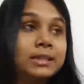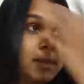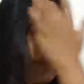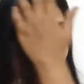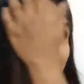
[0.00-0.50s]

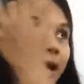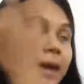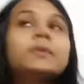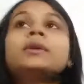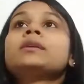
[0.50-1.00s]
suppose I
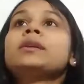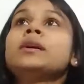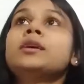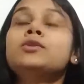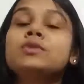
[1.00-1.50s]
would
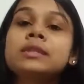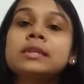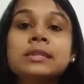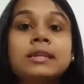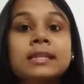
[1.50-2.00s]
use
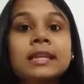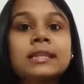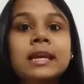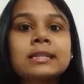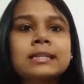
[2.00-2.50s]
this in a
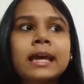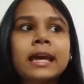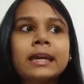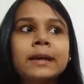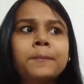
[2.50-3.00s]
sentence
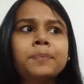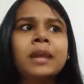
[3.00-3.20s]
like,